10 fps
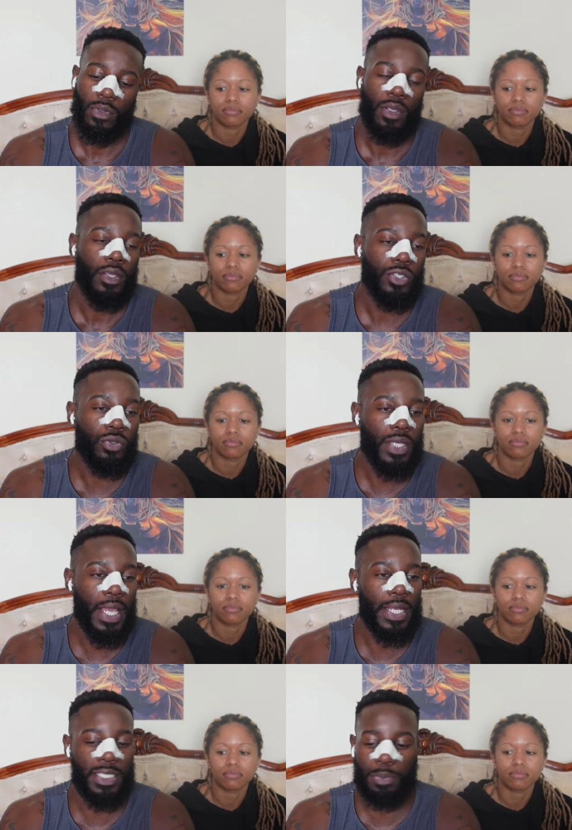Speaker 1: you can't
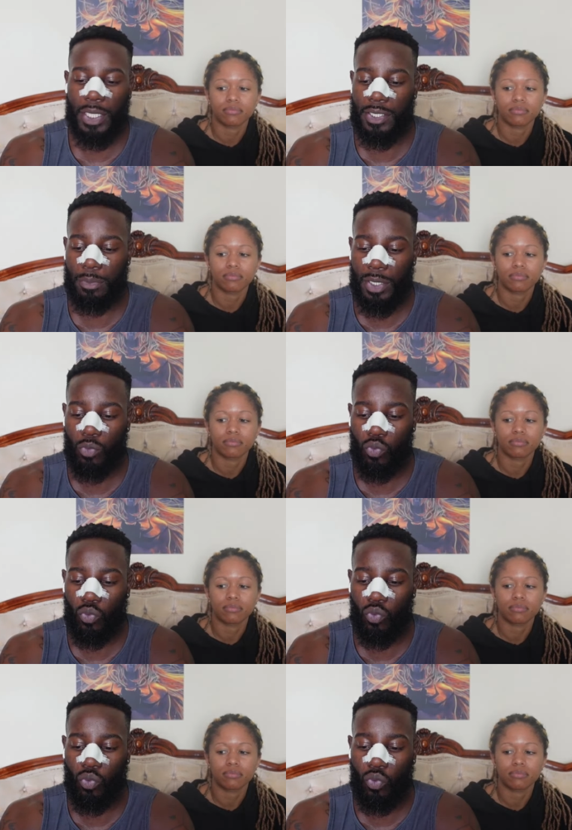explain to me
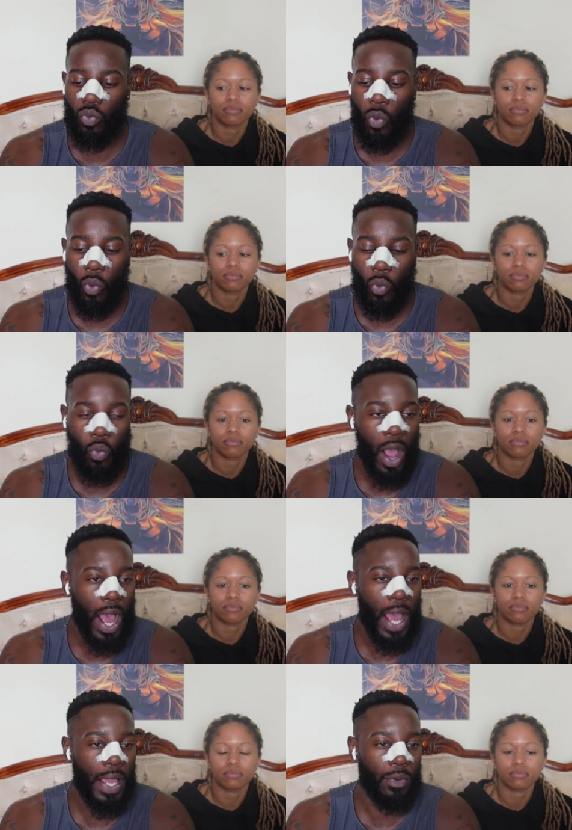
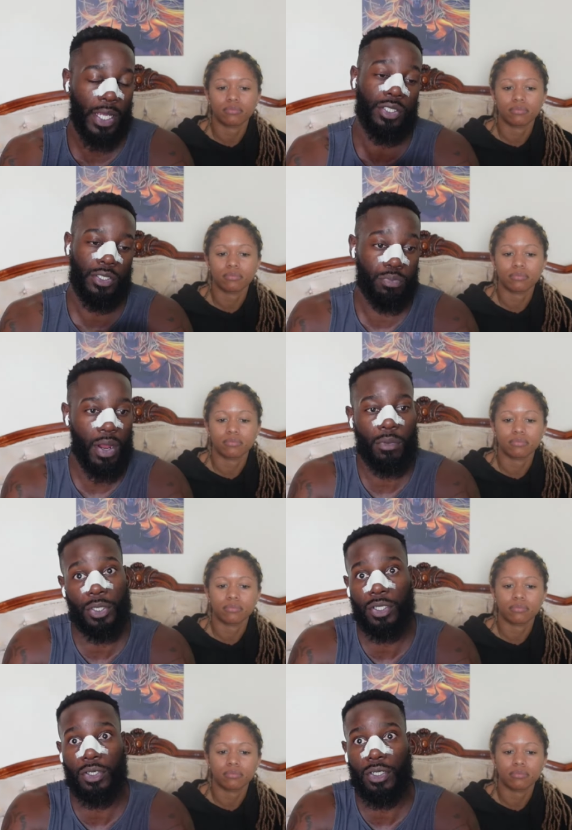why, well, actually, you probably
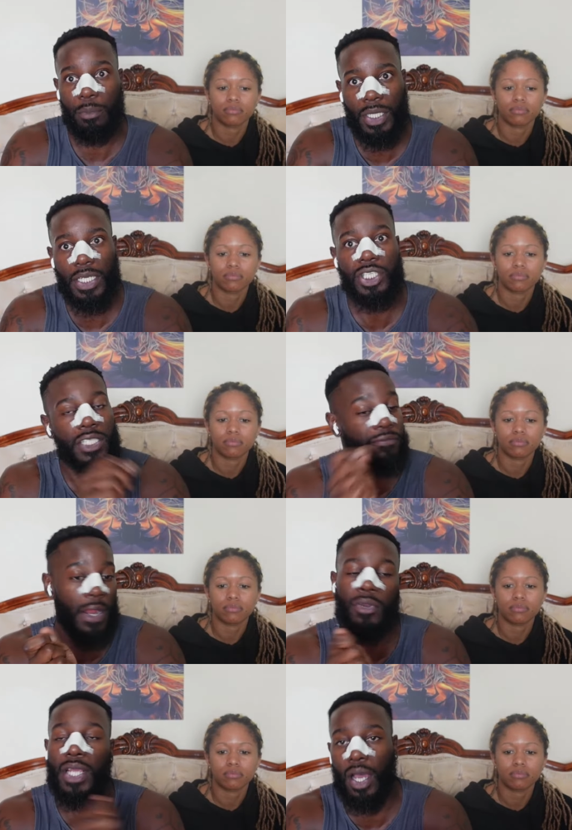could. Because she's
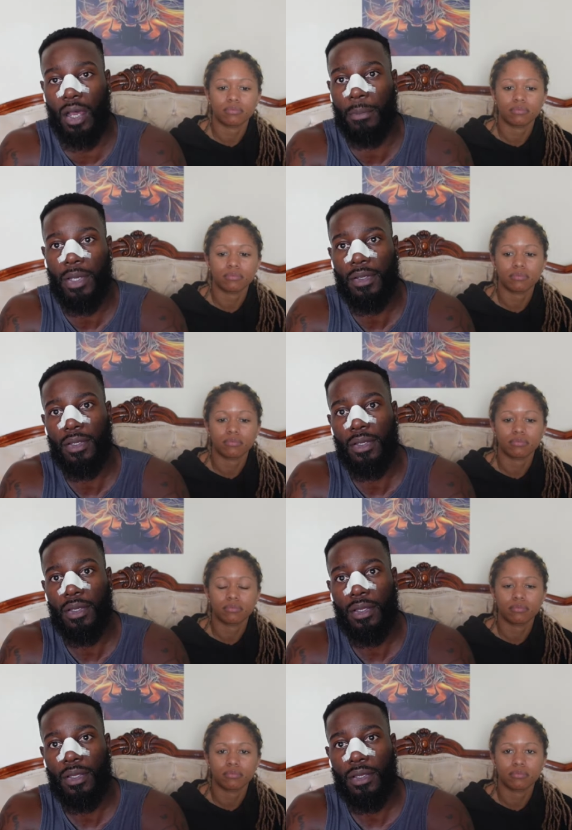very calm.
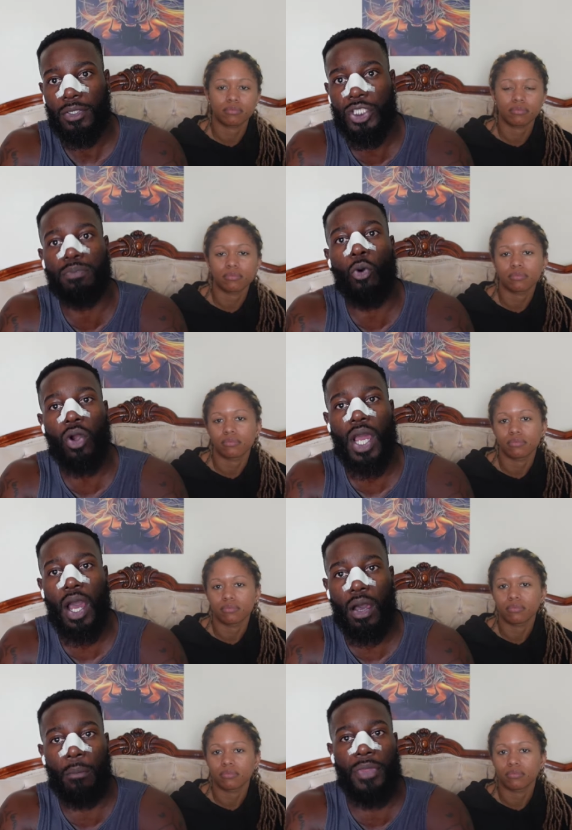She's more
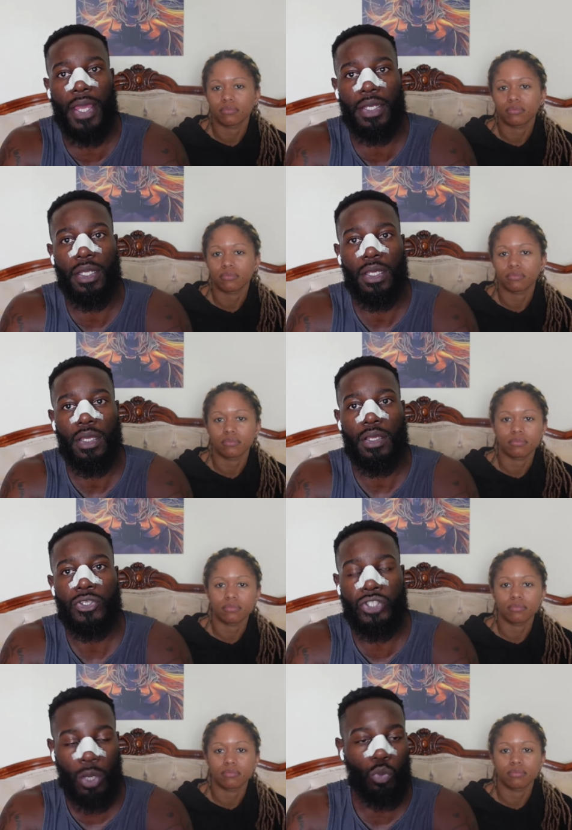calm than
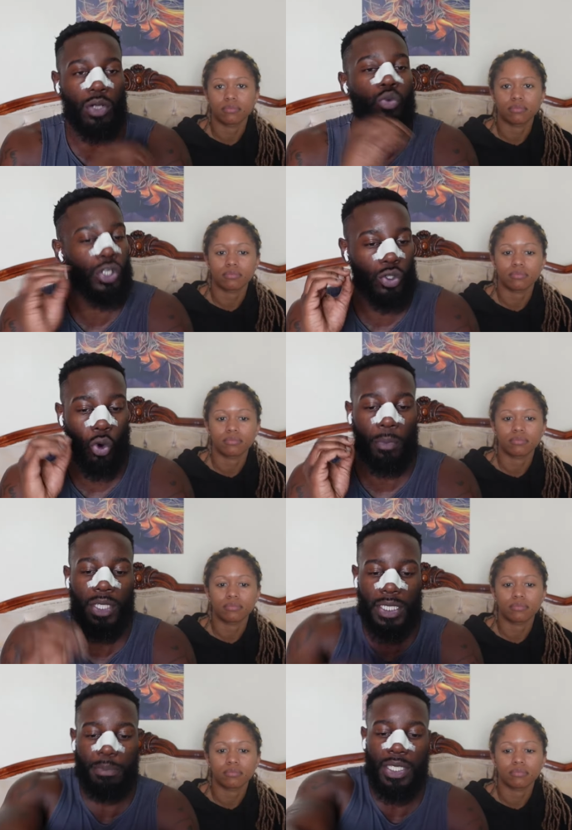someone would normally
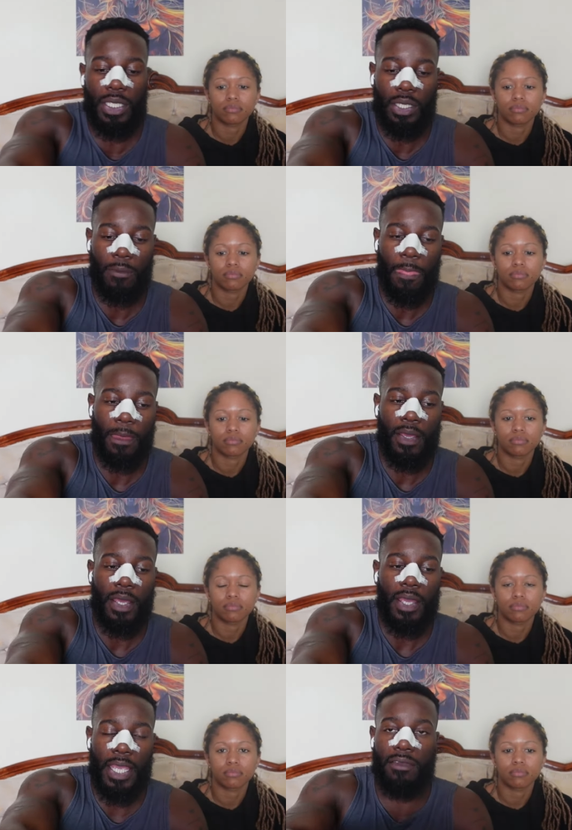be
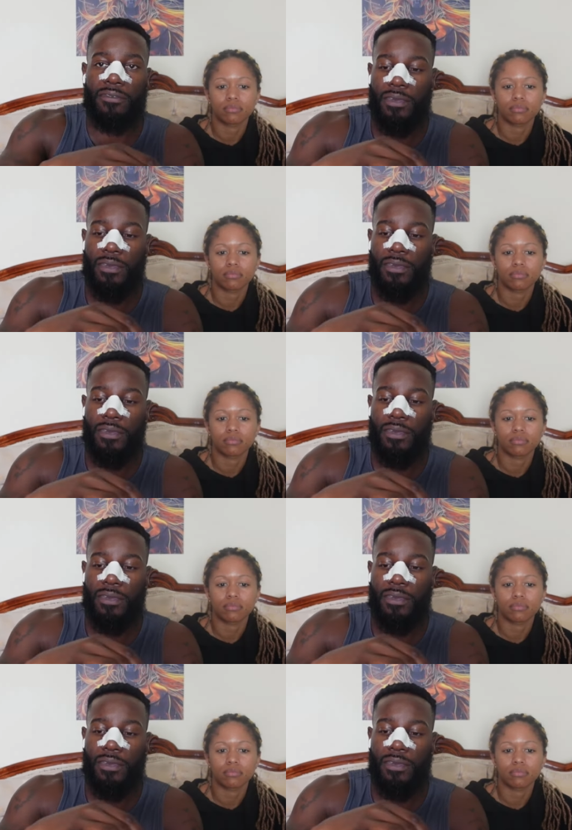if